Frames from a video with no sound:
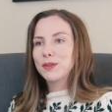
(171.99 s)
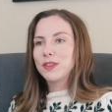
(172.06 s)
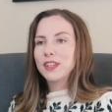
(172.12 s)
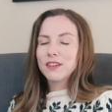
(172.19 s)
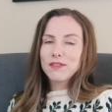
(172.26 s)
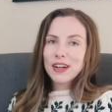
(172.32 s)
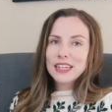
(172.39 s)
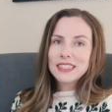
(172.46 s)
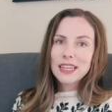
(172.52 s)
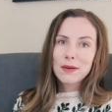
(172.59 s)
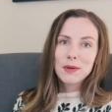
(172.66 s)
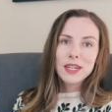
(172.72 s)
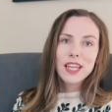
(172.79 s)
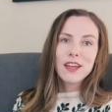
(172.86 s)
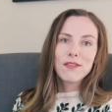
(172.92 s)
the advice I
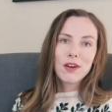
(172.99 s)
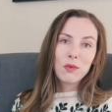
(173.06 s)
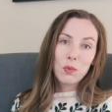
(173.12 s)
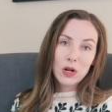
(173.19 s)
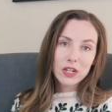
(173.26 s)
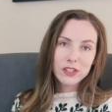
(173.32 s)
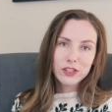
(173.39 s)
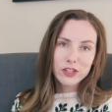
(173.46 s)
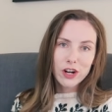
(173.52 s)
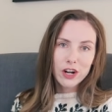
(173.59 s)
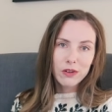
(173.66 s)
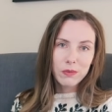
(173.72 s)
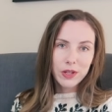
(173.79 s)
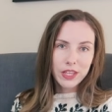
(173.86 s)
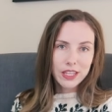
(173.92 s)
would give on where to
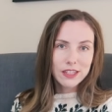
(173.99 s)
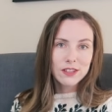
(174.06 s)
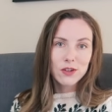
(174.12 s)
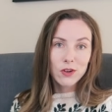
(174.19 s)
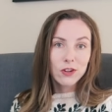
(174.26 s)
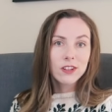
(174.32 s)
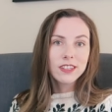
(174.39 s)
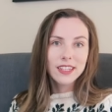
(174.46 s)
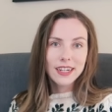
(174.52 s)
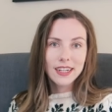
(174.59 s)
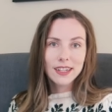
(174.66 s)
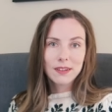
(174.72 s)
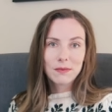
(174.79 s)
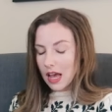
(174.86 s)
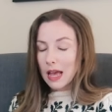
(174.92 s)
start with historical knitting.